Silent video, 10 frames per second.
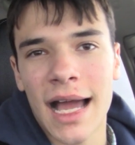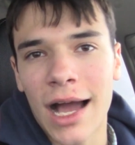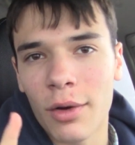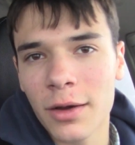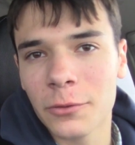
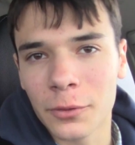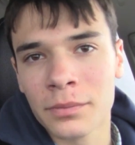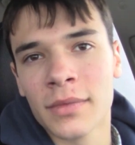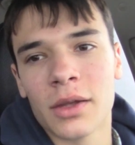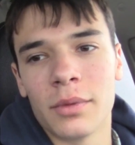However,
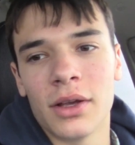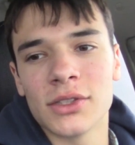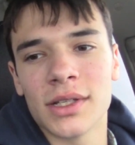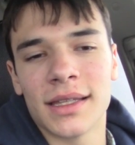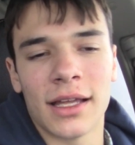we
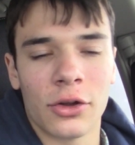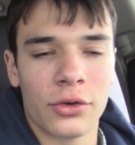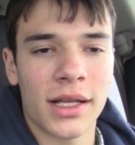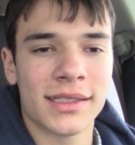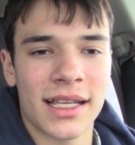also get that
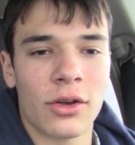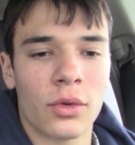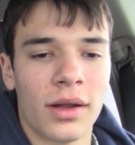great sound